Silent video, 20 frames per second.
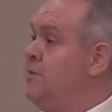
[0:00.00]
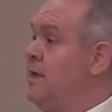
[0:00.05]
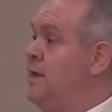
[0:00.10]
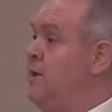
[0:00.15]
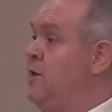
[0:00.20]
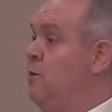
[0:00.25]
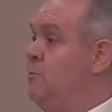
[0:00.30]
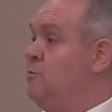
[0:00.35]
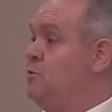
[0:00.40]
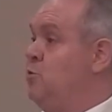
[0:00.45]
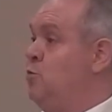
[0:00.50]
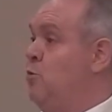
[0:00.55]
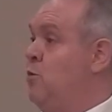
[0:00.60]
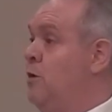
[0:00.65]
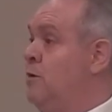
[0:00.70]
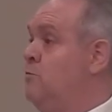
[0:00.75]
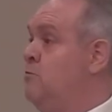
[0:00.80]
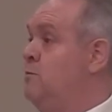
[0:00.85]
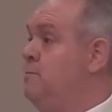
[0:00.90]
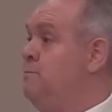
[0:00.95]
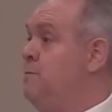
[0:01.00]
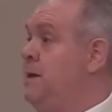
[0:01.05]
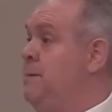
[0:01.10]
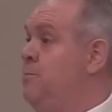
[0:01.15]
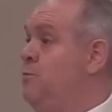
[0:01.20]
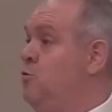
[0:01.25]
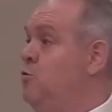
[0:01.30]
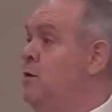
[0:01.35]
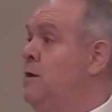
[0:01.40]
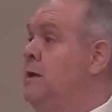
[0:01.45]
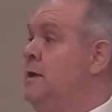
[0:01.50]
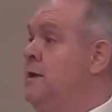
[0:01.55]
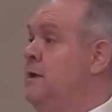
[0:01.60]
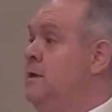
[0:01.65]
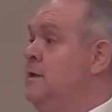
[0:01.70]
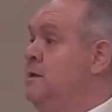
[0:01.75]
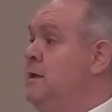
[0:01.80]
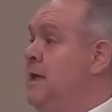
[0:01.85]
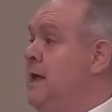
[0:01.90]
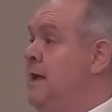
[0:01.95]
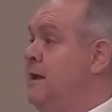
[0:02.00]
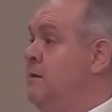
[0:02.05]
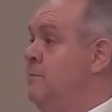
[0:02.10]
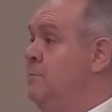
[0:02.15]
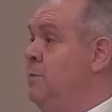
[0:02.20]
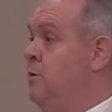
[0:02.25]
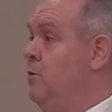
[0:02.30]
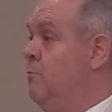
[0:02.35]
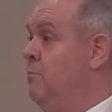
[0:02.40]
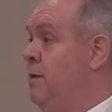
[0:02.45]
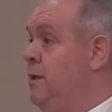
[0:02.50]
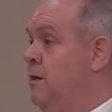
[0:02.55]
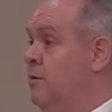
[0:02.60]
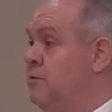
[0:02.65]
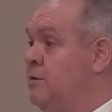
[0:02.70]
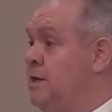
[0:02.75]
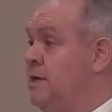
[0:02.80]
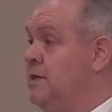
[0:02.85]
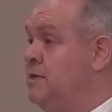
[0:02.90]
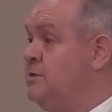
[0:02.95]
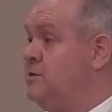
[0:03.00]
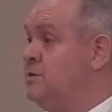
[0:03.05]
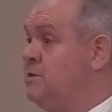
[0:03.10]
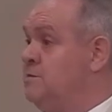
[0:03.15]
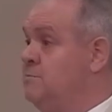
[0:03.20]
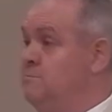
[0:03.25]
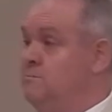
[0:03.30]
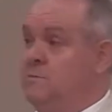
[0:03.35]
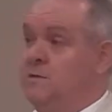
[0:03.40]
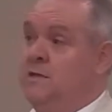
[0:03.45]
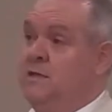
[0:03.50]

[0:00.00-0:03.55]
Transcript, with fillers: they help to work with people how to build buildings.